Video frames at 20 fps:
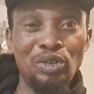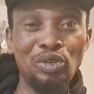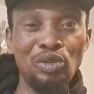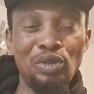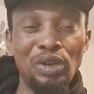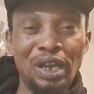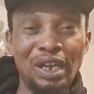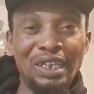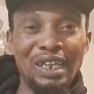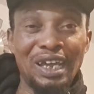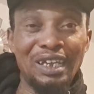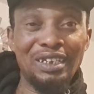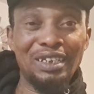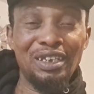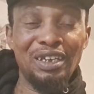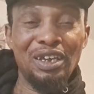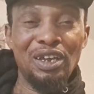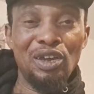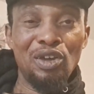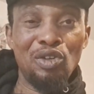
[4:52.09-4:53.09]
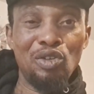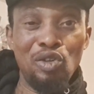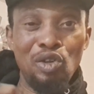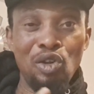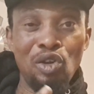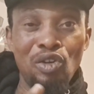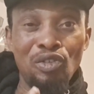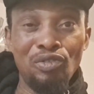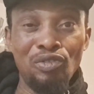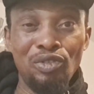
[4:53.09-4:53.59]
So now that
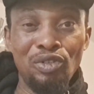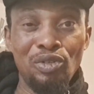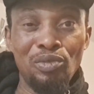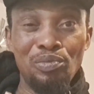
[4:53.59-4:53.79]
love